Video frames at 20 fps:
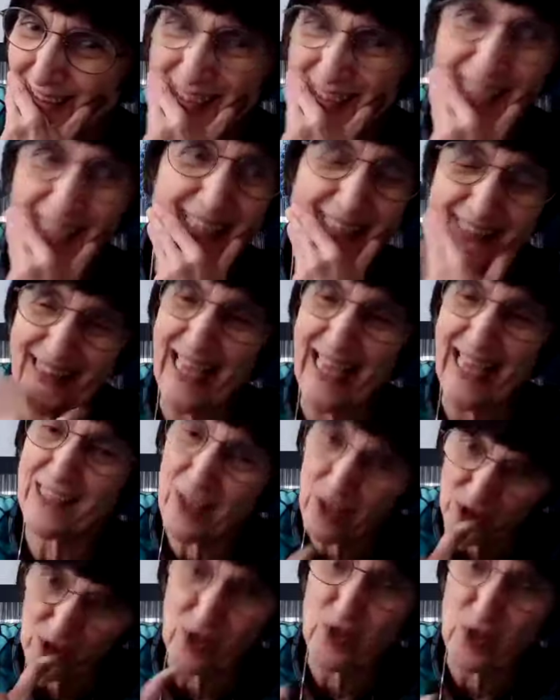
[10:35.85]
Like,
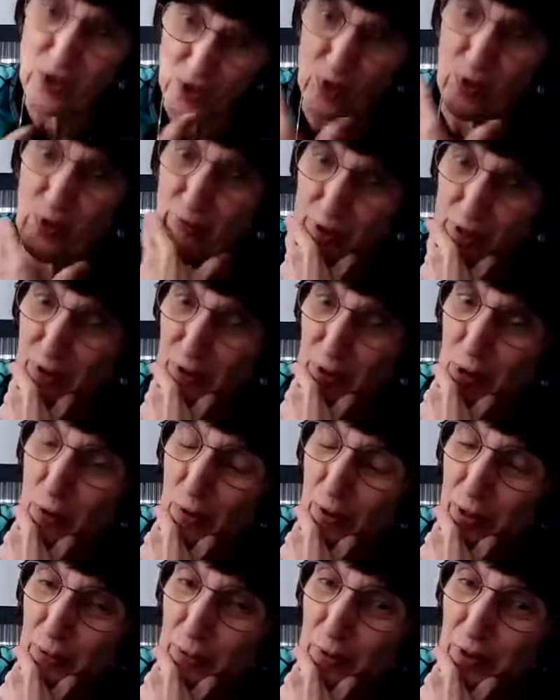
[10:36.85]
that's the story you're
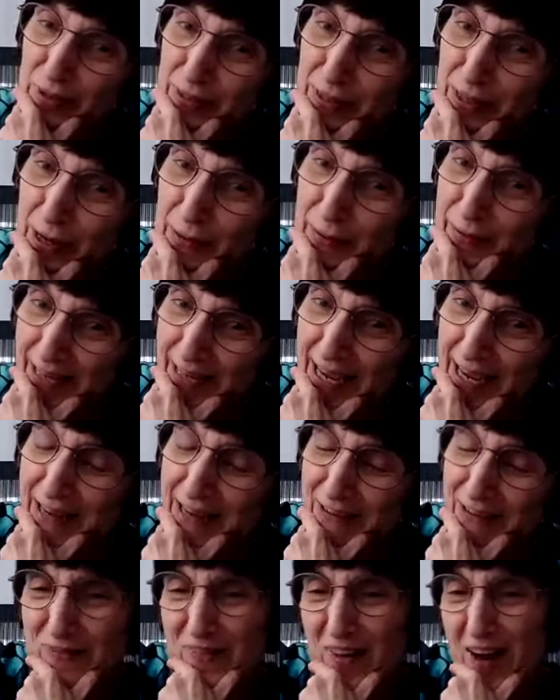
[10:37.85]
going with? Okay,
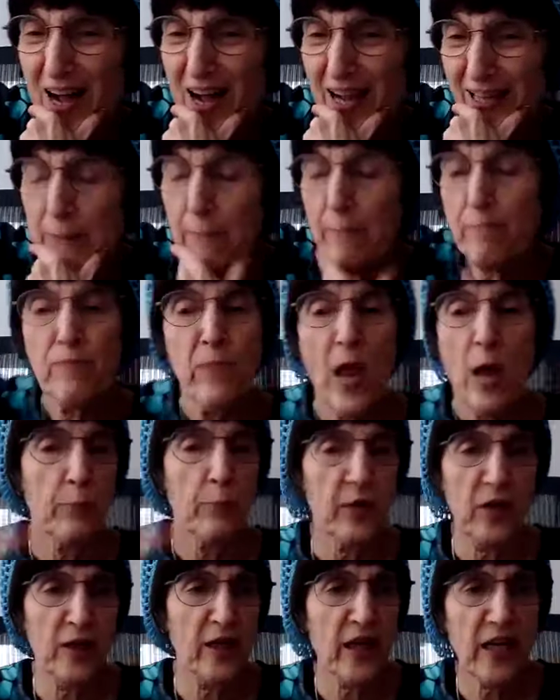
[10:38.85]
fine.
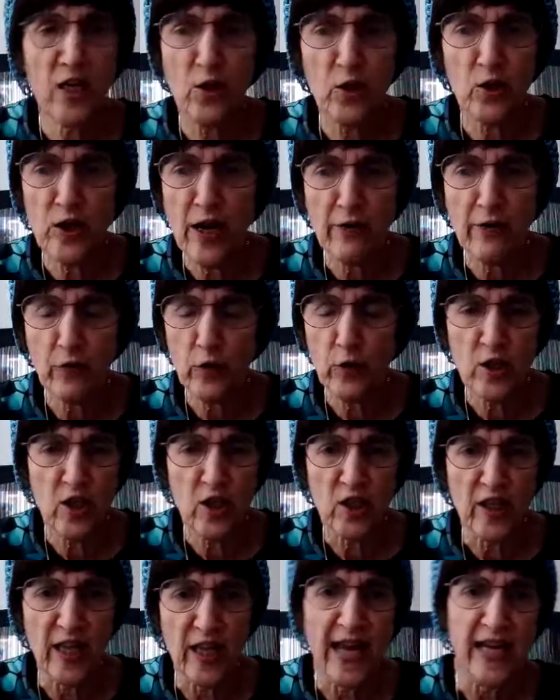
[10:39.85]
But Neil never
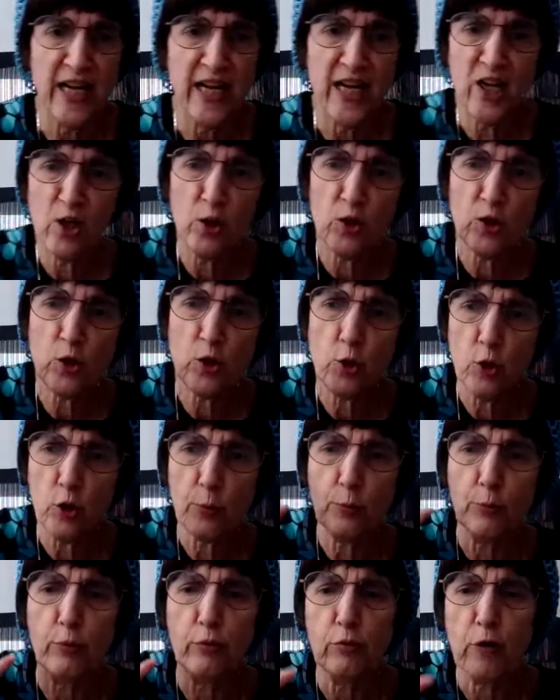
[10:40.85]
did that. Neil
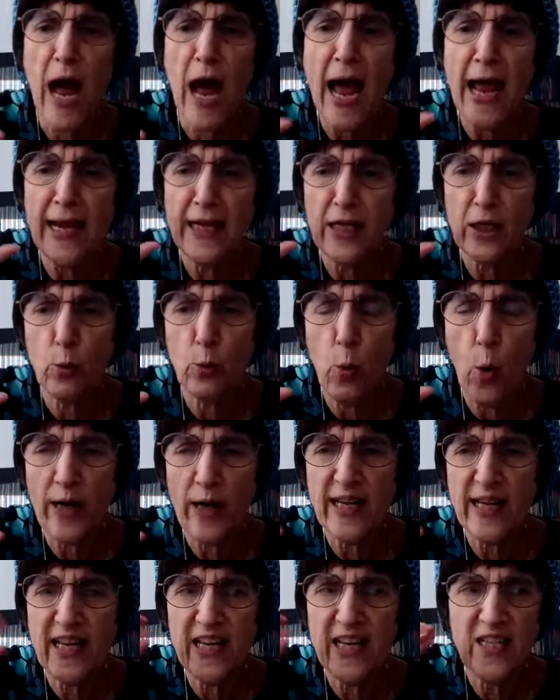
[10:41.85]
took pride in
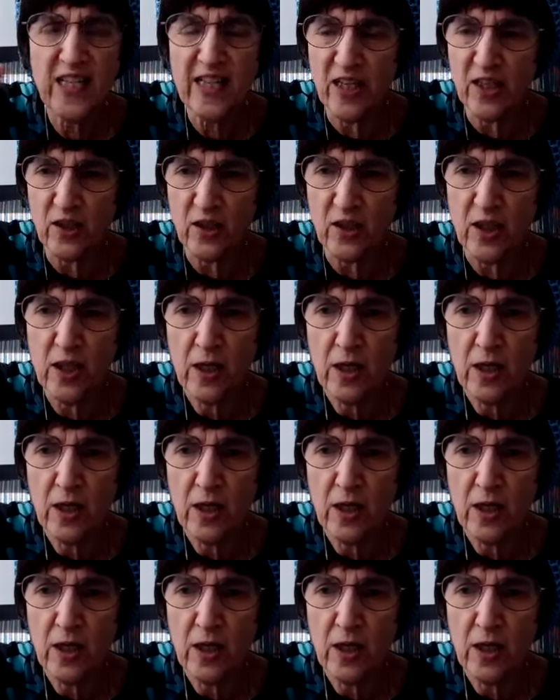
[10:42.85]
what he did.